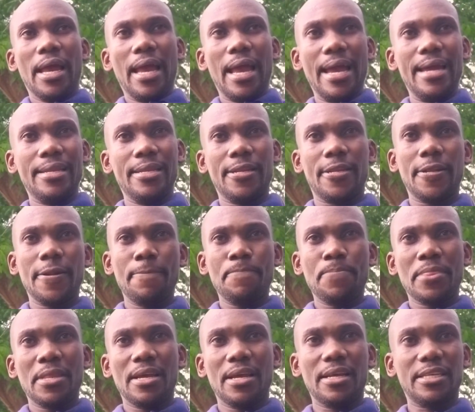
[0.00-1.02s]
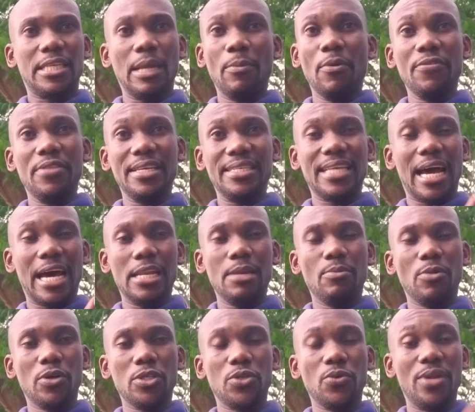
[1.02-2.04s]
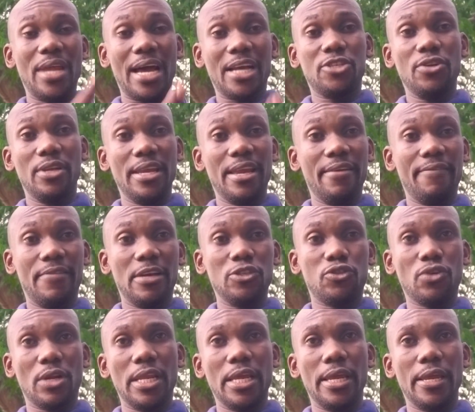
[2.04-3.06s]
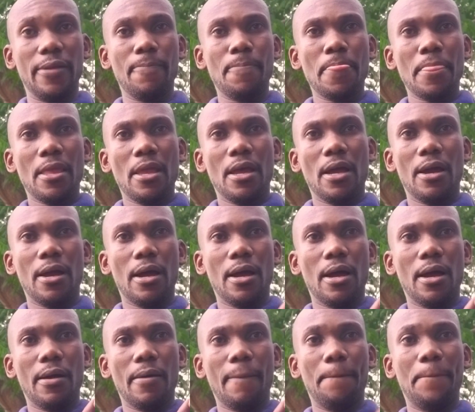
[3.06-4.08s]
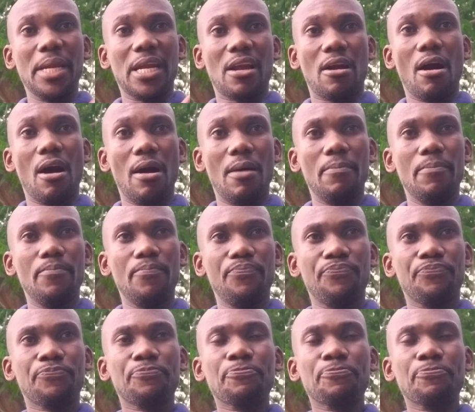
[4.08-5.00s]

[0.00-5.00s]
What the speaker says: And some of these animals would actually eventually become